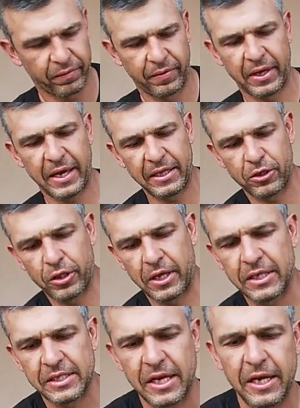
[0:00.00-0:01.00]
Figure eight on the
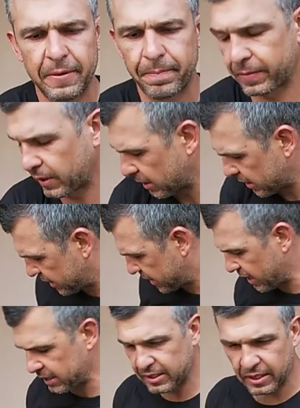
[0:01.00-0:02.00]
other side.
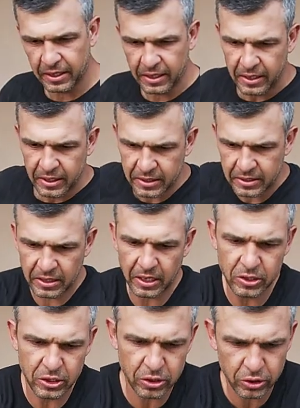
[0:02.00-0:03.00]
Again, as
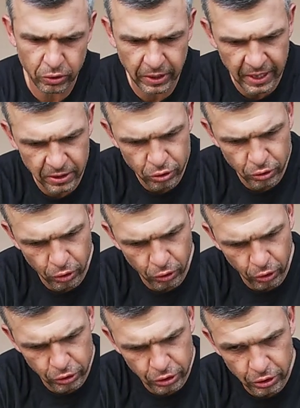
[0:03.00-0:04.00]
close as you can to the
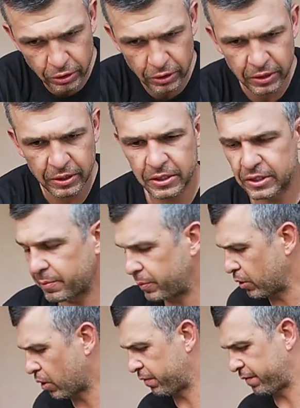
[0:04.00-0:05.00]
knot, snip
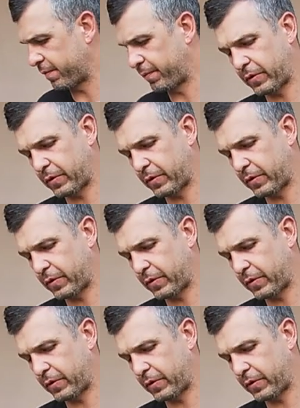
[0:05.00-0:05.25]
it off.